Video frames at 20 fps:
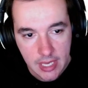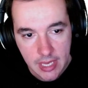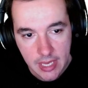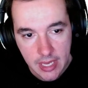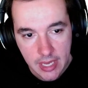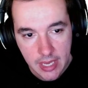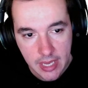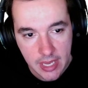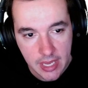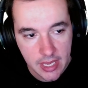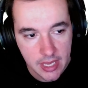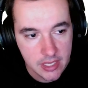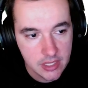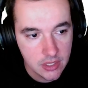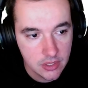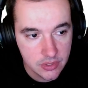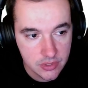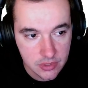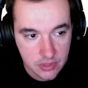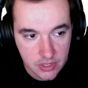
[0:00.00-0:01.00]
and
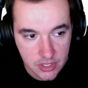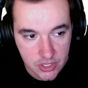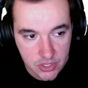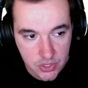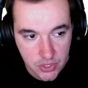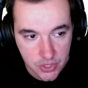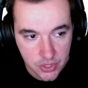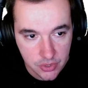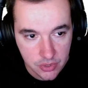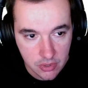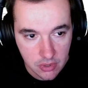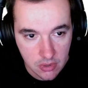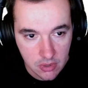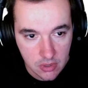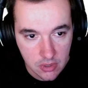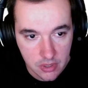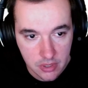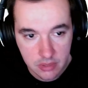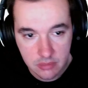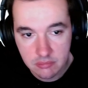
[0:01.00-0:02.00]
these here
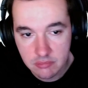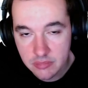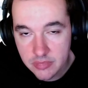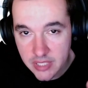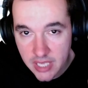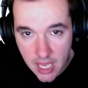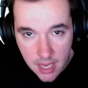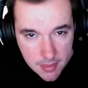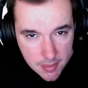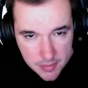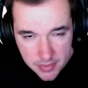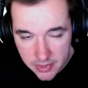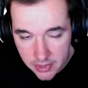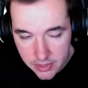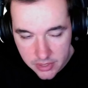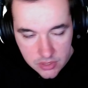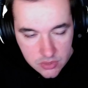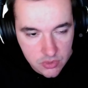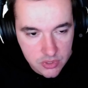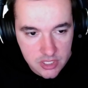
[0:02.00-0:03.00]
are the
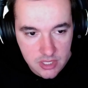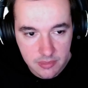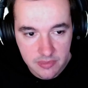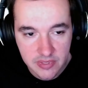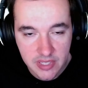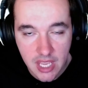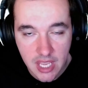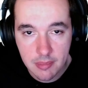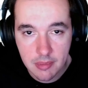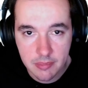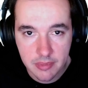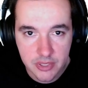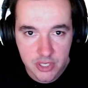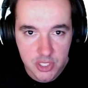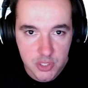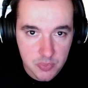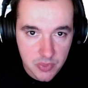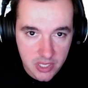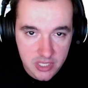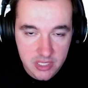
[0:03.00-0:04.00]
capabilities or some of the capabilities,
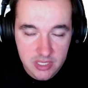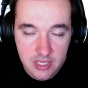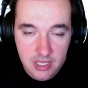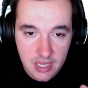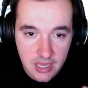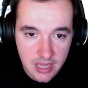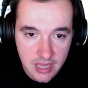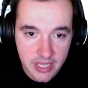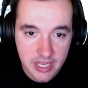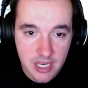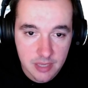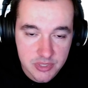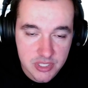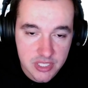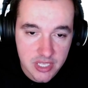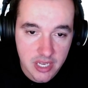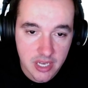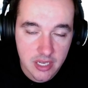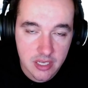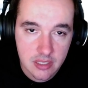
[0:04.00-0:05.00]
but like I'm
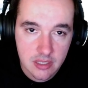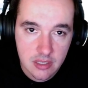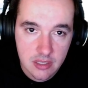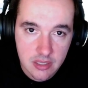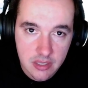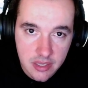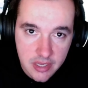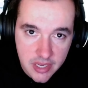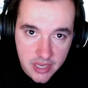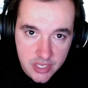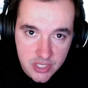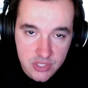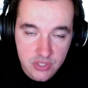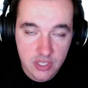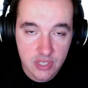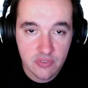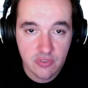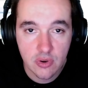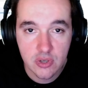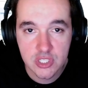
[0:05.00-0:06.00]
saying, it
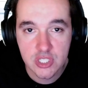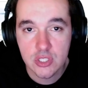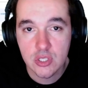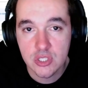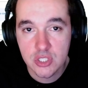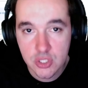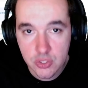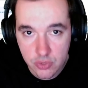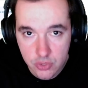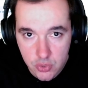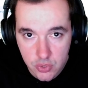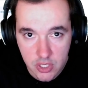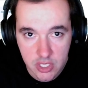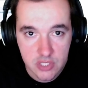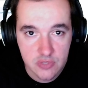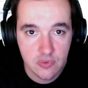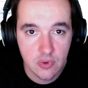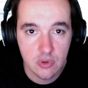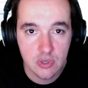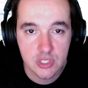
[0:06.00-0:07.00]
focuses on zero trust,
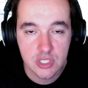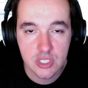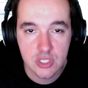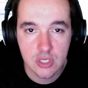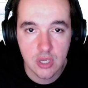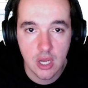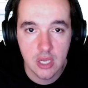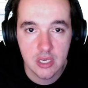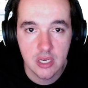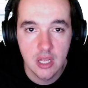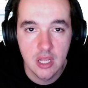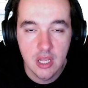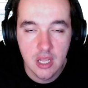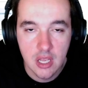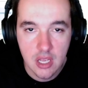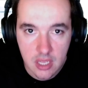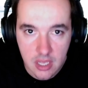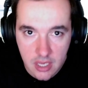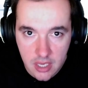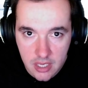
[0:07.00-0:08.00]
focuses on
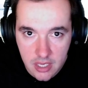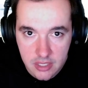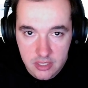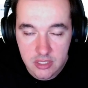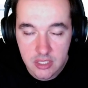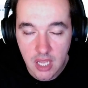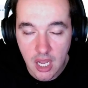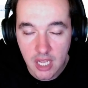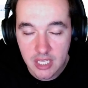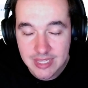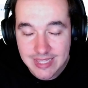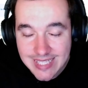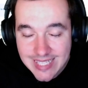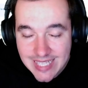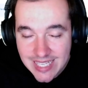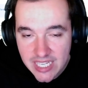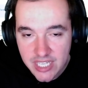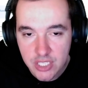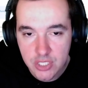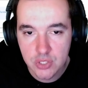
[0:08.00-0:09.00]
not
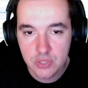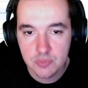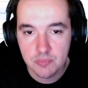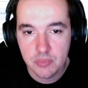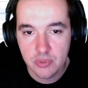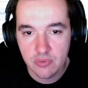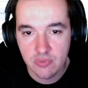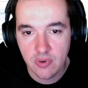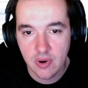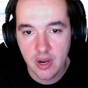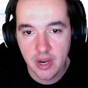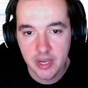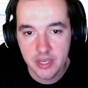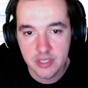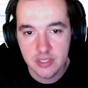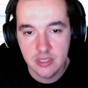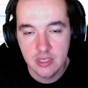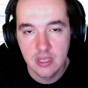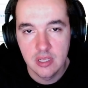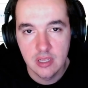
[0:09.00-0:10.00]
needing to provide
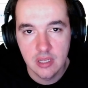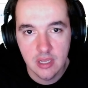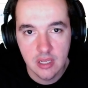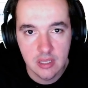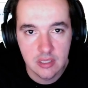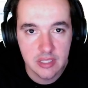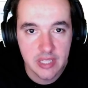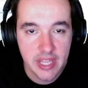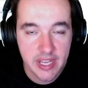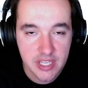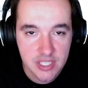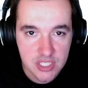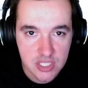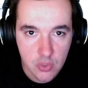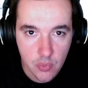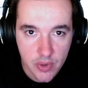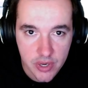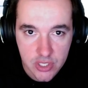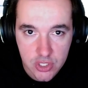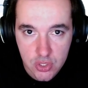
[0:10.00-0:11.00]
legacy
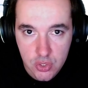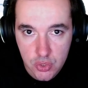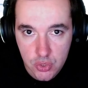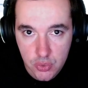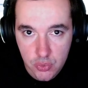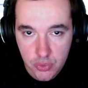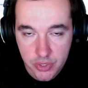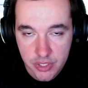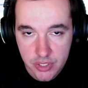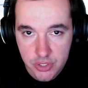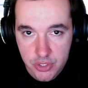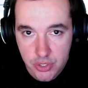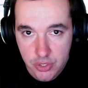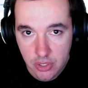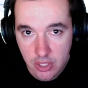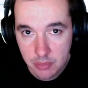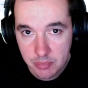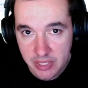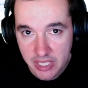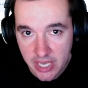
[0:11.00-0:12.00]
ways to your internal
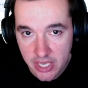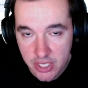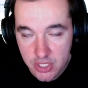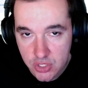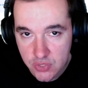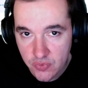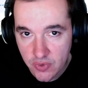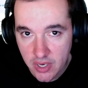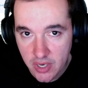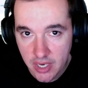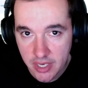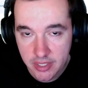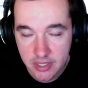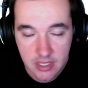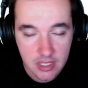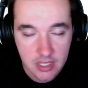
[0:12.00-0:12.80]
applications via